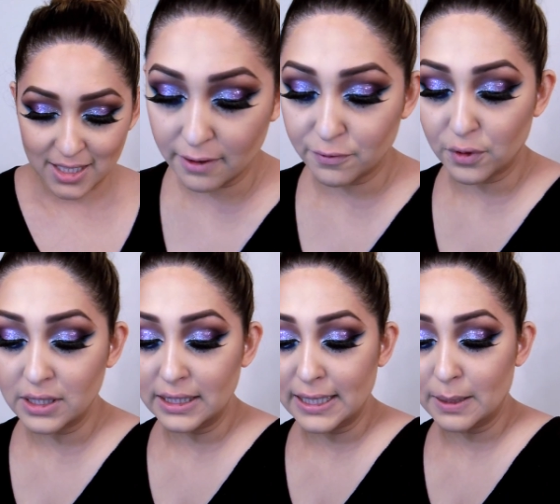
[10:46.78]
And for
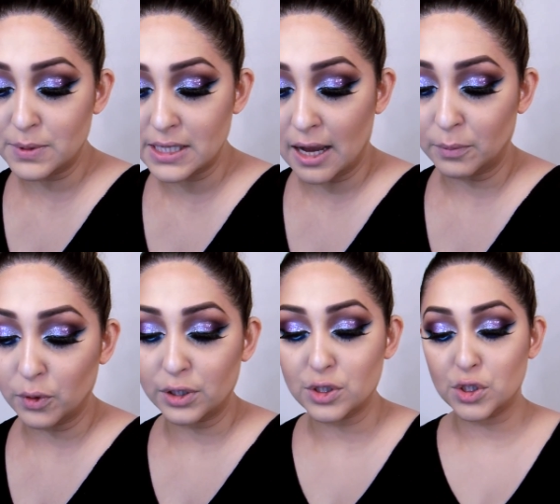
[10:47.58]
the lips, I'm
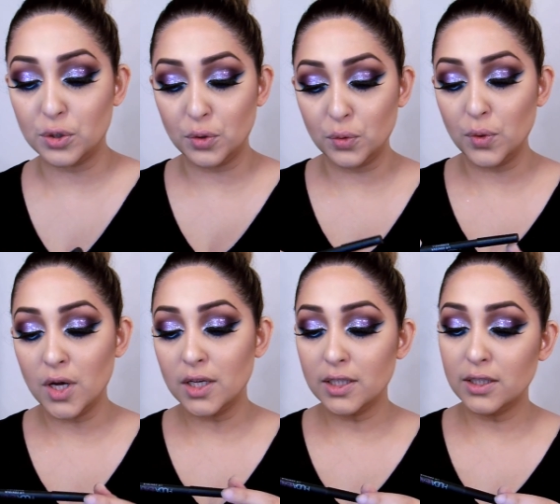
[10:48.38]
going to
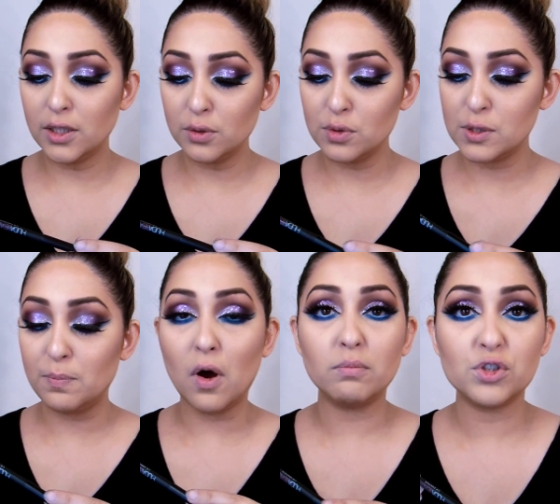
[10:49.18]
use
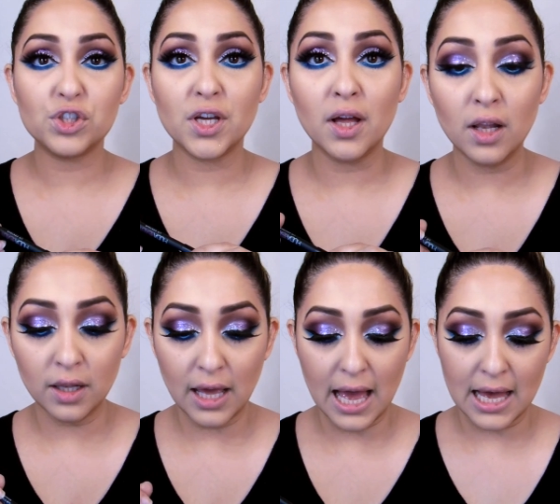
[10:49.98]

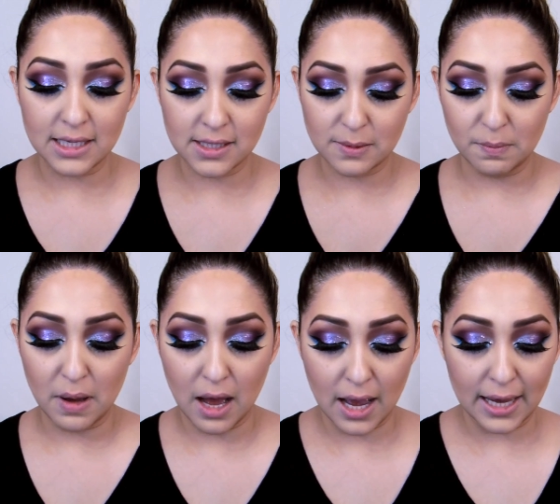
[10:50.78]
Bombshell as
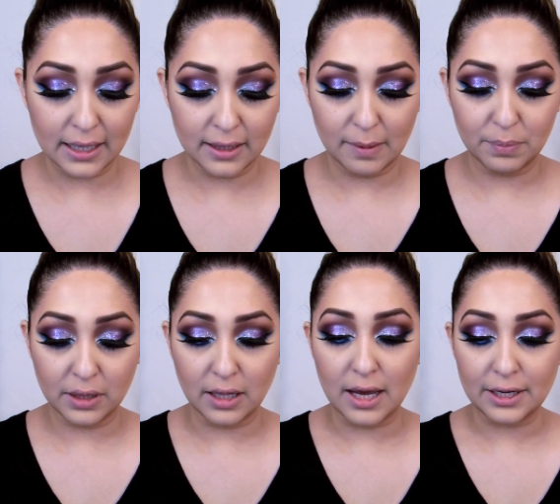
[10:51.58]
my lip
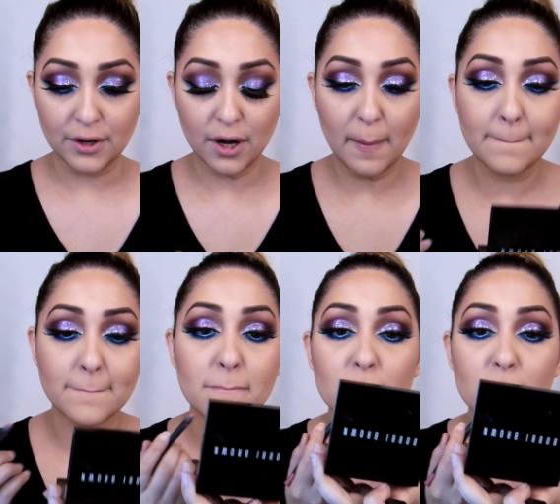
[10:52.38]
liner.